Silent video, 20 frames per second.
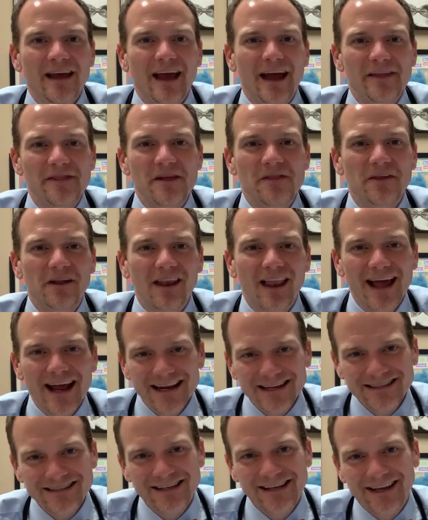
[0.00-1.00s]
And then the
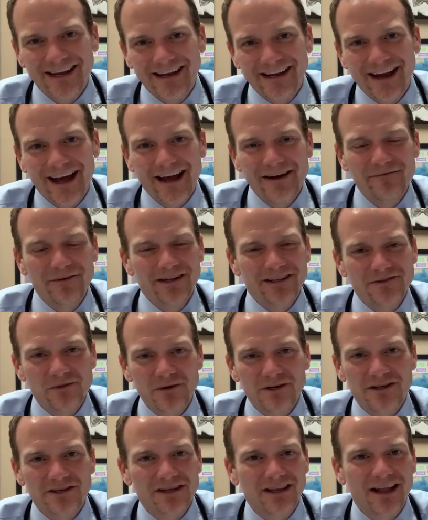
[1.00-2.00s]
last thing at 9 months,
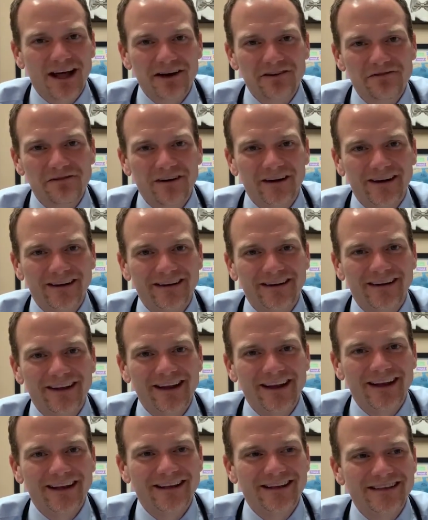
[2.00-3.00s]
which is a lot of fun,
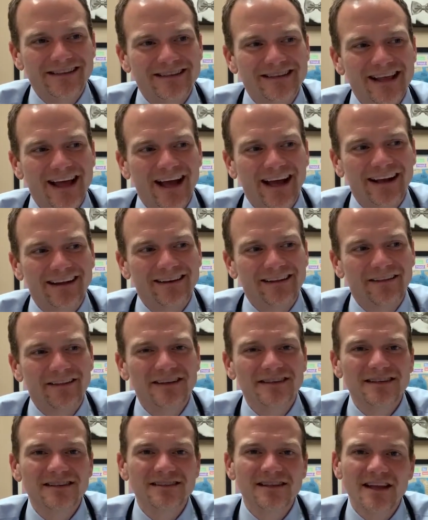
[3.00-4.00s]
is that
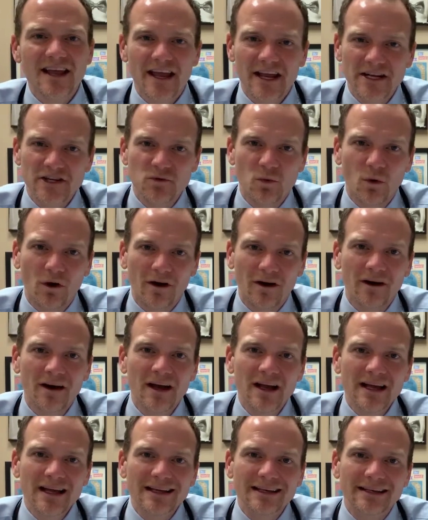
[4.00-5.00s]
this is the age where
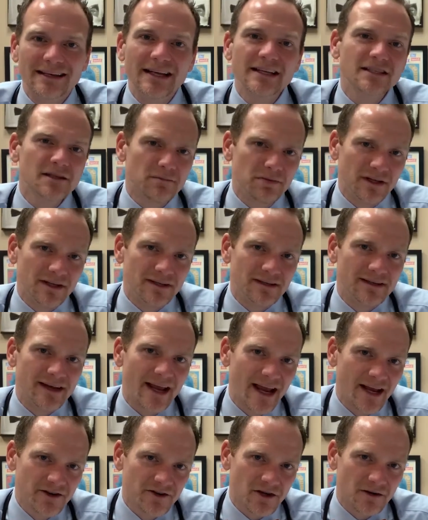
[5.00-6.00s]
discipline,
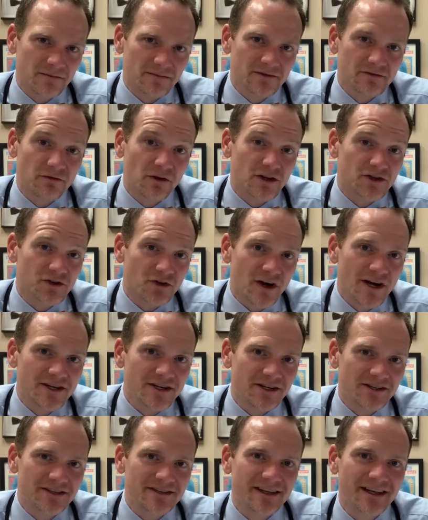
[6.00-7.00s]
tantrums,
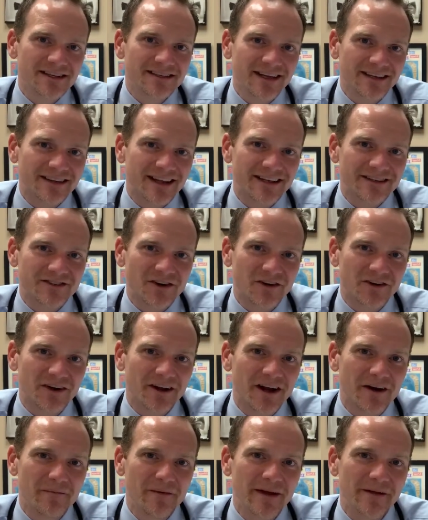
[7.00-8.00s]
frustrations, things like that start to
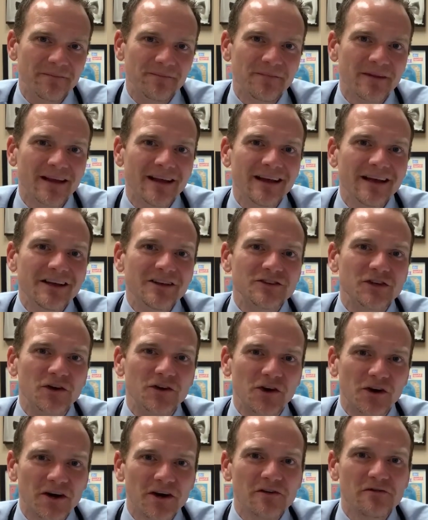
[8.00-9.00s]
come in. So
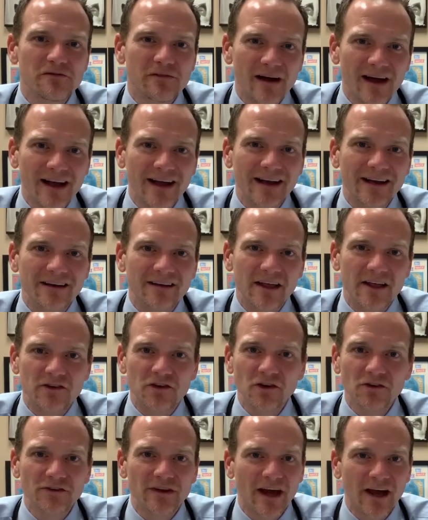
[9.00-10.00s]
you're going to find that
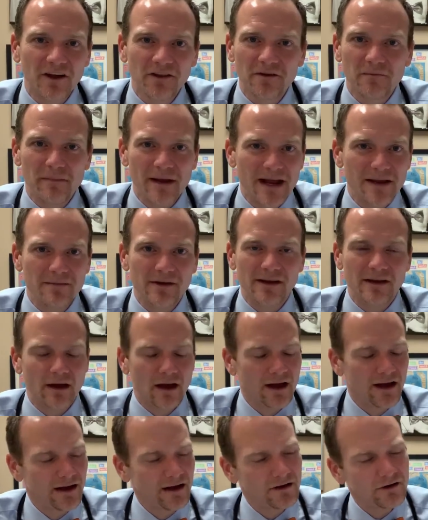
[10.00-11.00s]
you'll tell the baby,
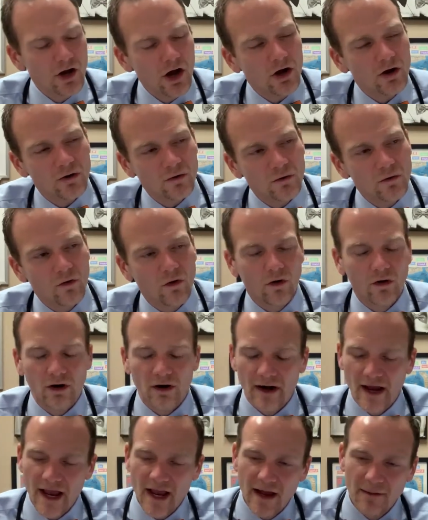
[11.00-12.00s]
no,
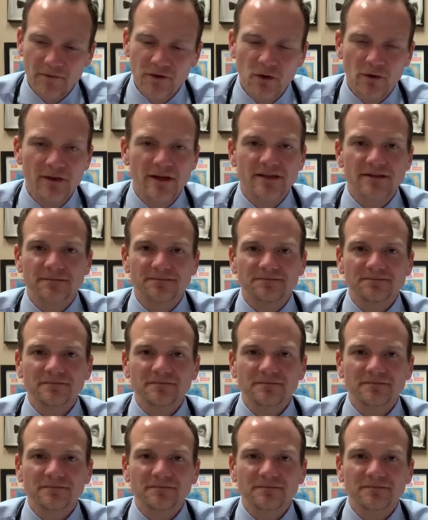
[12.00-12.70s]
or hey, I'm doing this.